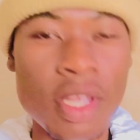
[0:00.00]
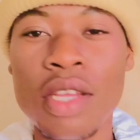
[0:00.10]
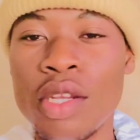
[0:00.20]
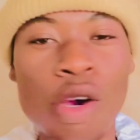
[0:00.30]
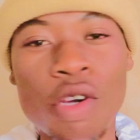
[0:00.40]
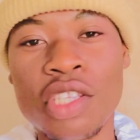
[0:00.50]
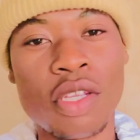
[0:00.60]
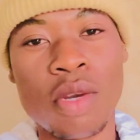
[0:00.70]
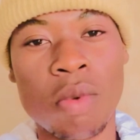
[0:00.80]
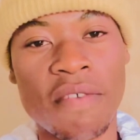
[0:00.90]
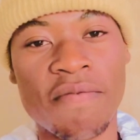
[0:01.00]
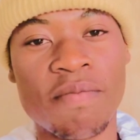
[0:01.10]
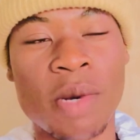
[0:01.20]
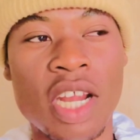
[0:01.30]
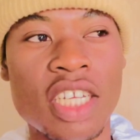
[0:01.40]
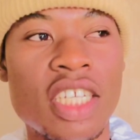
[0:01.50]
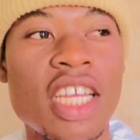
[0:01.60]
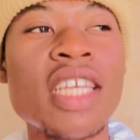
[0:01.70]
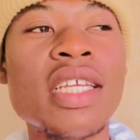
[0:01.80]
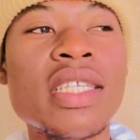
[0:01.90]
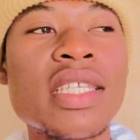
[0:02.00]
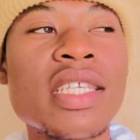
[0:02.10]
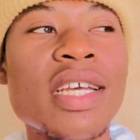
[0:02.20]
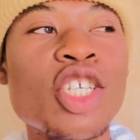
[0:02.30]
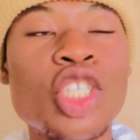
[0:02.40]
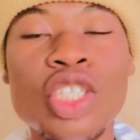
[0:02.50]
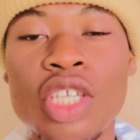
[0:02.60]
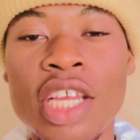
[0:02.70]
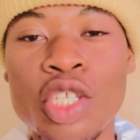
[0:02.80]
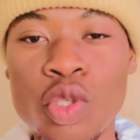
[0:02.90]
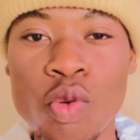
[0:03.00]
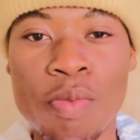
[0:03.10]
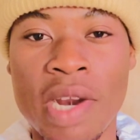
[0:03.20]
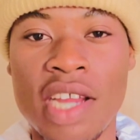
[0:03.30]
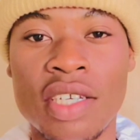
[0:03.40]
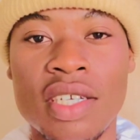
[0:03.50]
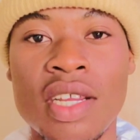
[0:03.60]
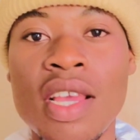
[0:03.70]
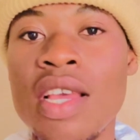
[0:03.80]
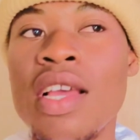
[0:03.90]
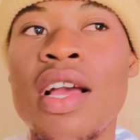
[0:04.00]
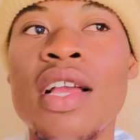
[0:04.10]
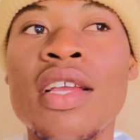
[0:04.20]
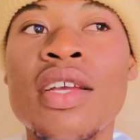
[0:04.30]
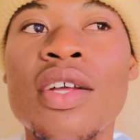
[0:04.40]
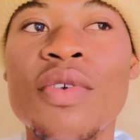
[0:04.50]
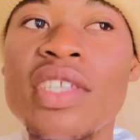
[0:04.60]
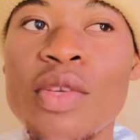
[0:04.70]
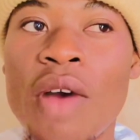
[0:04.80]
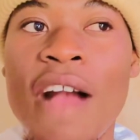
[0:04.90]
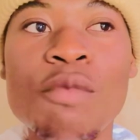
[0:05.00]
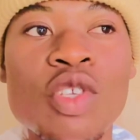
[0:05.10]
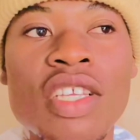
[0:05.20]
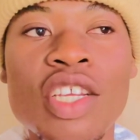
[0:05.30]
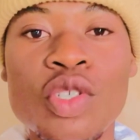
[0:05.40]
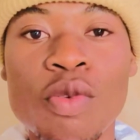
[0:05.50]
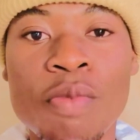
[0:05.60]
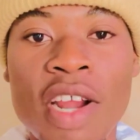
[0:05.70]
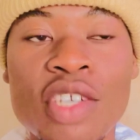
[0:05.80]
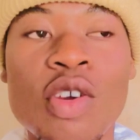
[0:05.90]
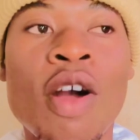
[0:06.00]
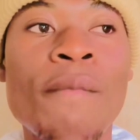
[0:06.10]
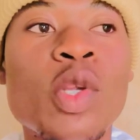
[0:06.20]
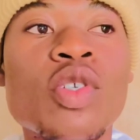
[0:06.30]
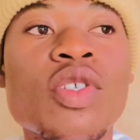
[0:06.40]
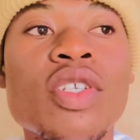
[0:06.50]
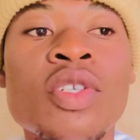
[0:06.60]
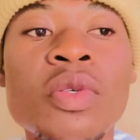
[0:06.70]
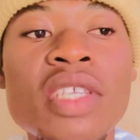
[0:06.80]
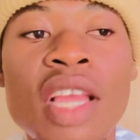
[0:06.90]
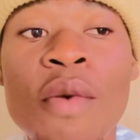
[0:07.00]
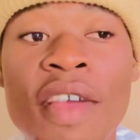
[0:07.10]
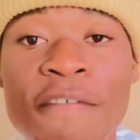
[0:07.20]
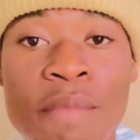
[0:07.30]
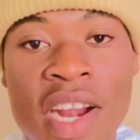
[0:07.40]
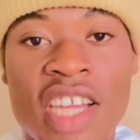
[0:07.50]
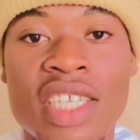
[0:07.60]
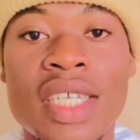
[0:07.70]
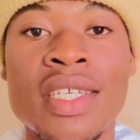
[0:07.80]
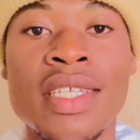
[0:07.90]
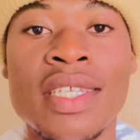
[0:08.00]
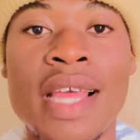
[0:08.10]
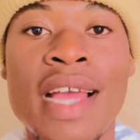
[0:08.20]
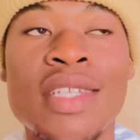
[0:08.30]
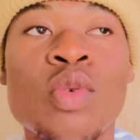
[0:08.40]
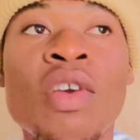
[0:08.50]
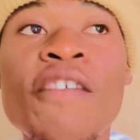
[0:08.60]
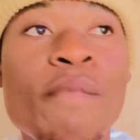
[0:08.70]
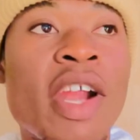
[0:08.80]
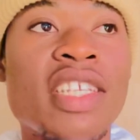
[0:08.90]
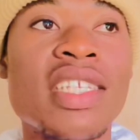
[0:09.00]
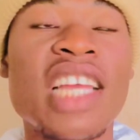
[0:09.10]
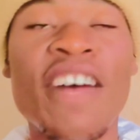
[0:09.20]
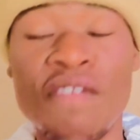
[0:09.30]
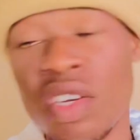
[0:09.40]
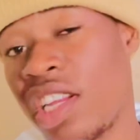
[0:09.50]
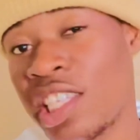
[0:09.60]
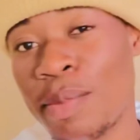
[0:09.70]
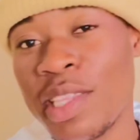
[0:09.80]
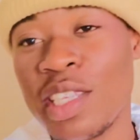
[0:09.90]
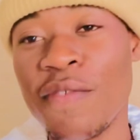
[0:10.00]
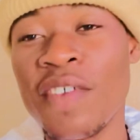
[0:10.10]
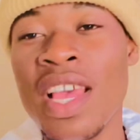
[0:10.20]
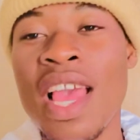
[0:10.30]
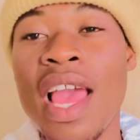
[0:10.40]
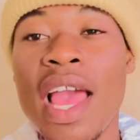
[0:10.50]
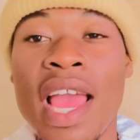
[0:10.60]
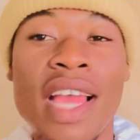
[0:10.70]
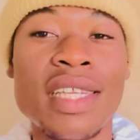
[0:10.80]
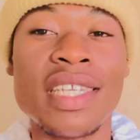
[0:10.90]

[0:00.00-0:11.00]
No, it's not a wave brush, it's a shoe brush. Reason why I'm using a shoe brush or I'm not using a wave brush is that wave brushes are very expensive and